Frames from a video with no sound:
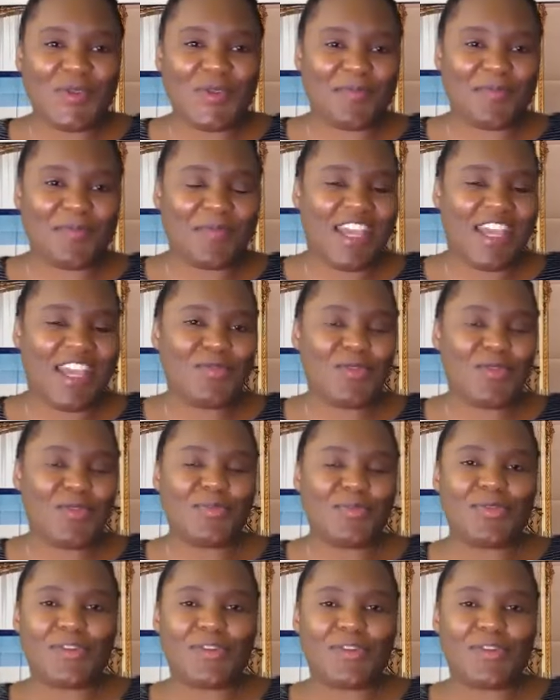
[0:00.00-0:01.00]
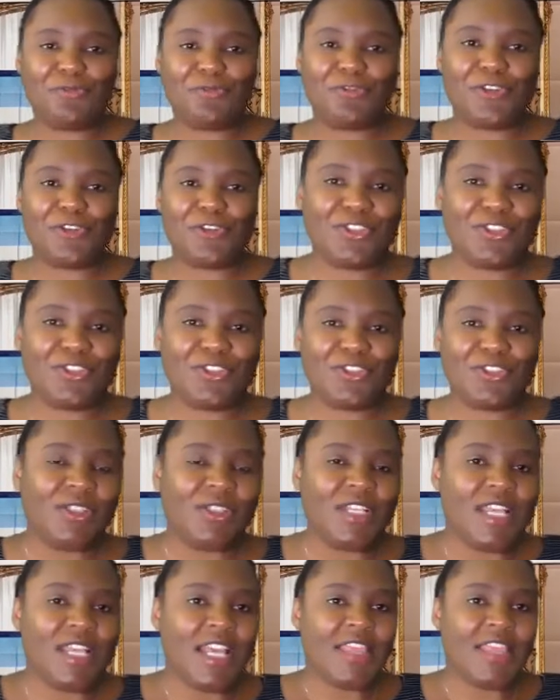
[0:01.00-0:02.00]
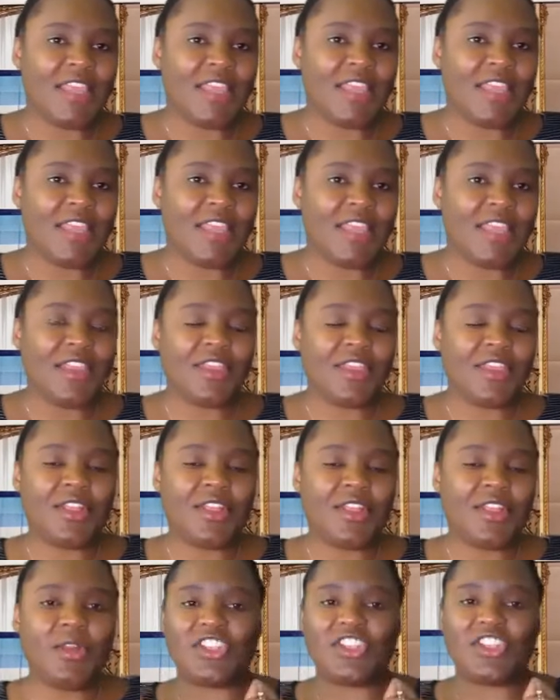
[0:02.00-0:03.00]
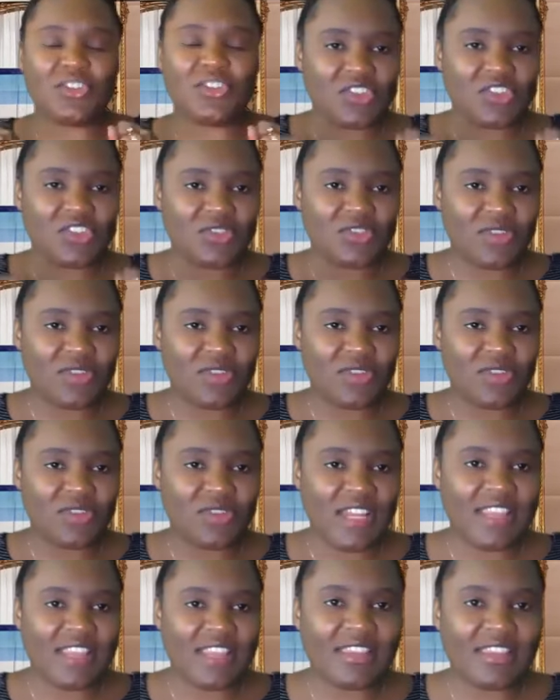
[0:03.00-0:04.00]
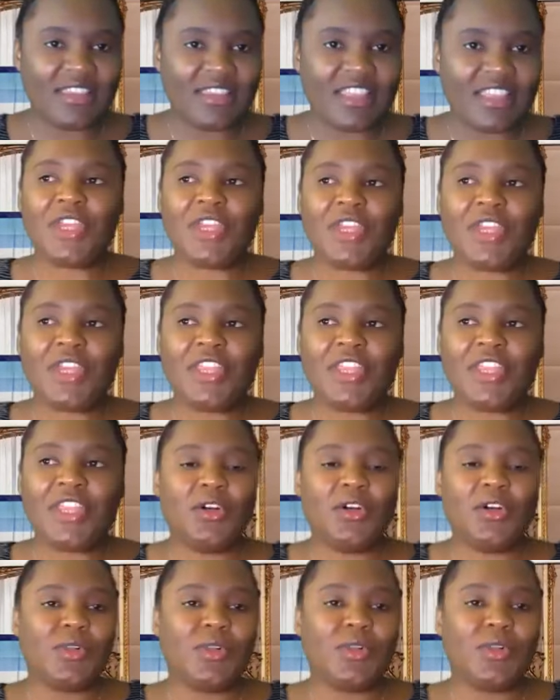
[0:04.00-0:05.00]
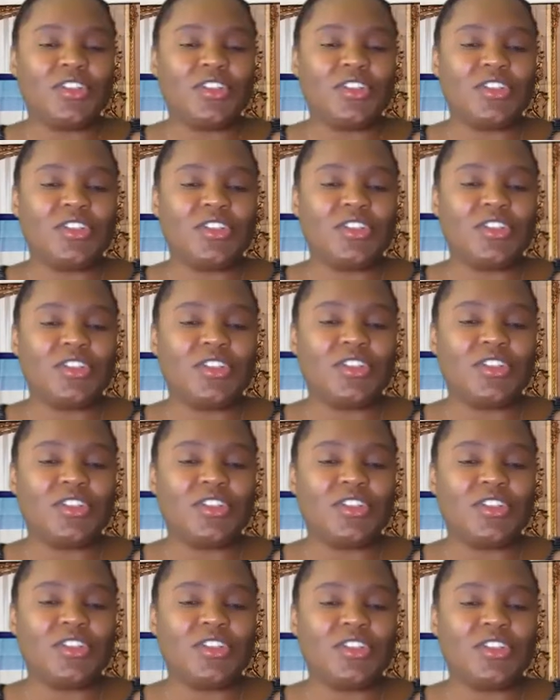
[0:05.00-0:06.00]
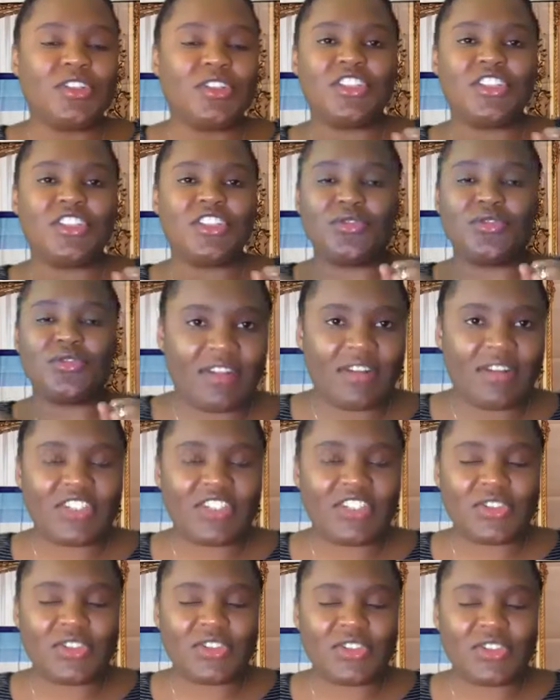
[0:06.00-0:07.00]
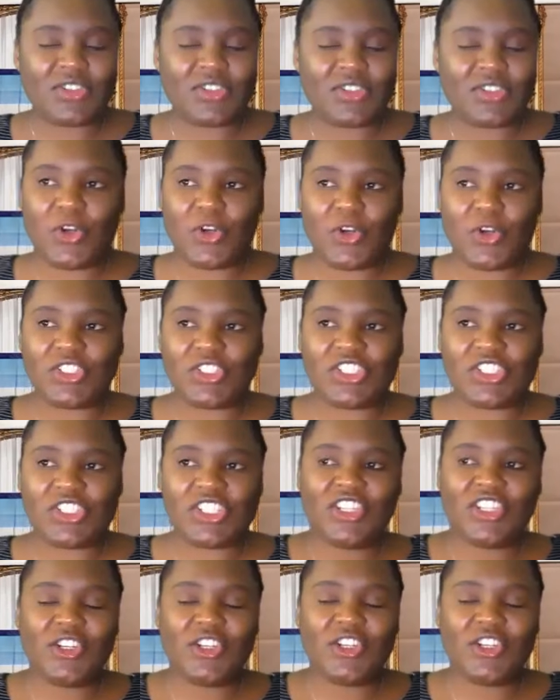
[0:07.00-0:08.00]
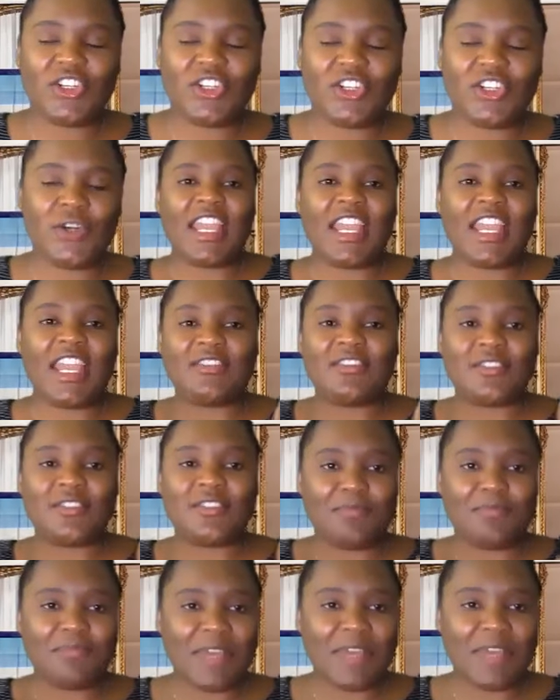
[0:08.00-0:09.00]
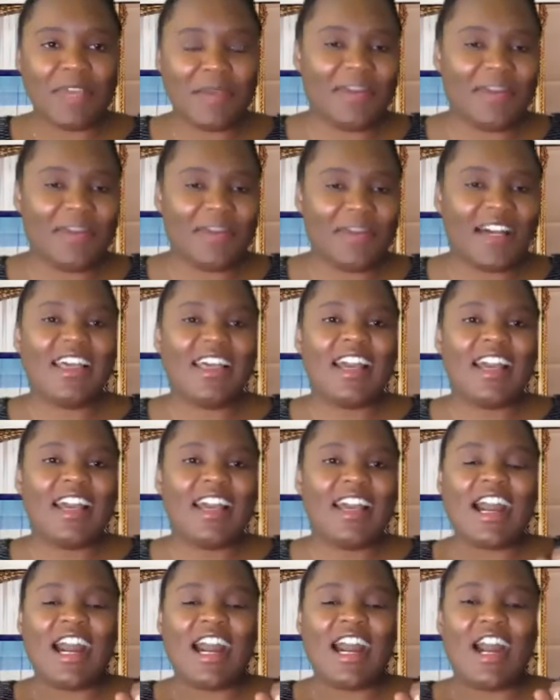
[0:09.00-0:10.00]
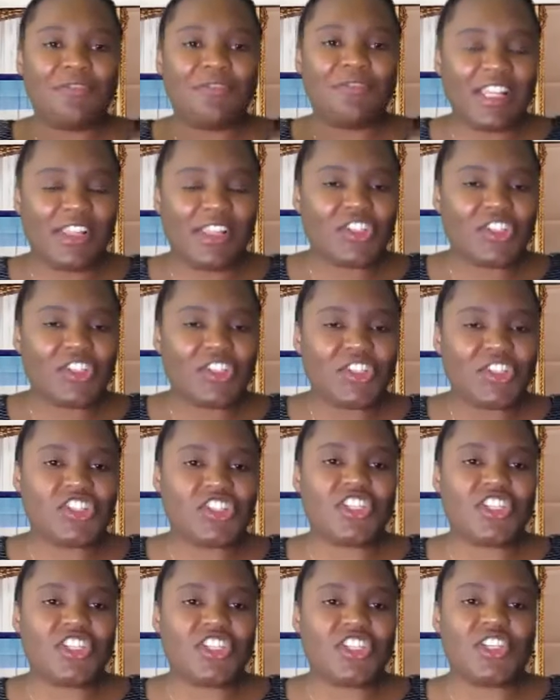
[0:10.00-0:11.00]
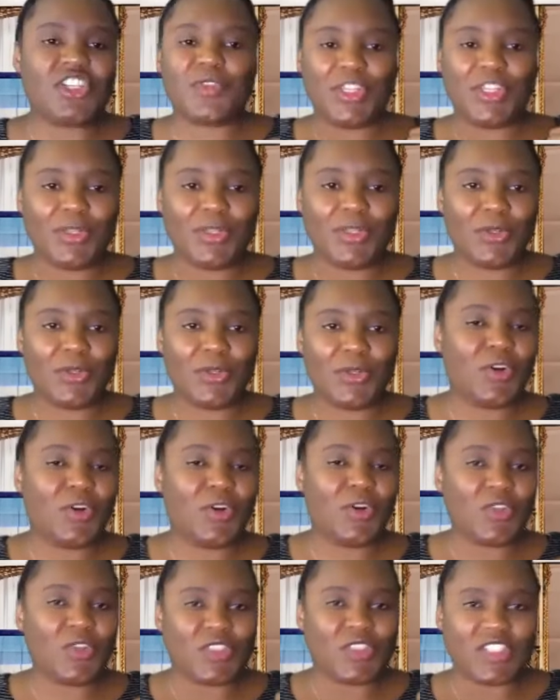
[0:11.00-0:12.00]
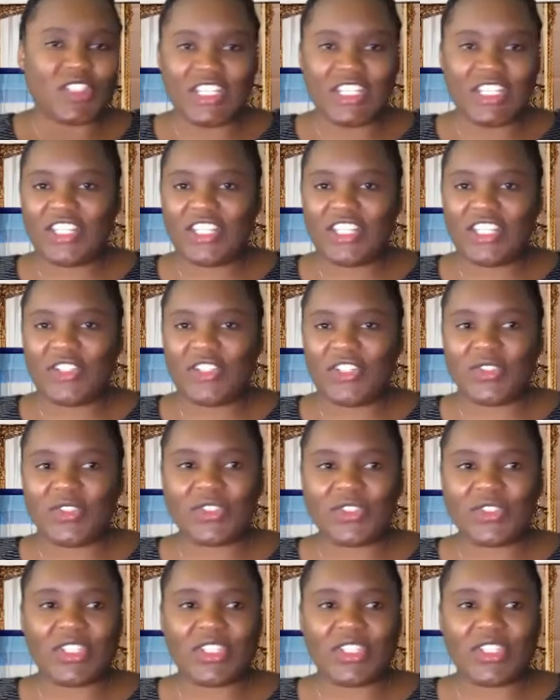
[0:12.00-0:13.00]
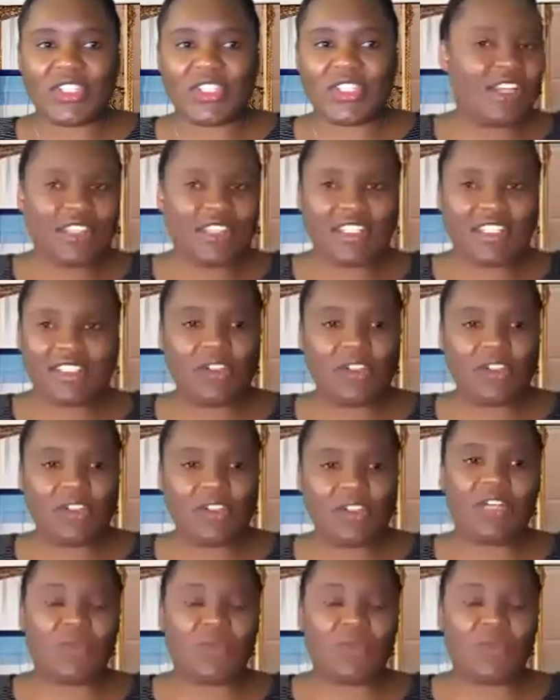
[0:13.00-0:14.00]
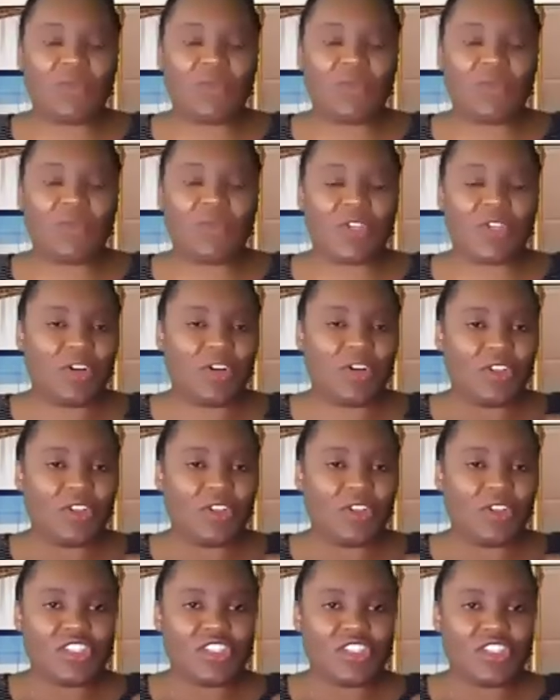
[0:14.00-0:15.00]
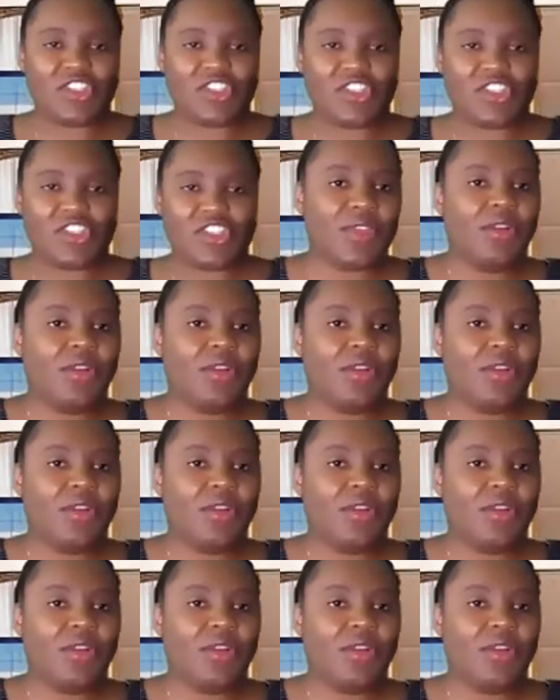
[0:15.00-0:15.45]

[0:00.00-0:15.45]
We pray for you that the Lord will continue to strengthen you. The Lord will continue to give you the grace to continue. And remember, fellowship with the Lord continues. Even on this lockdown, we continue to fellowship with the Lord,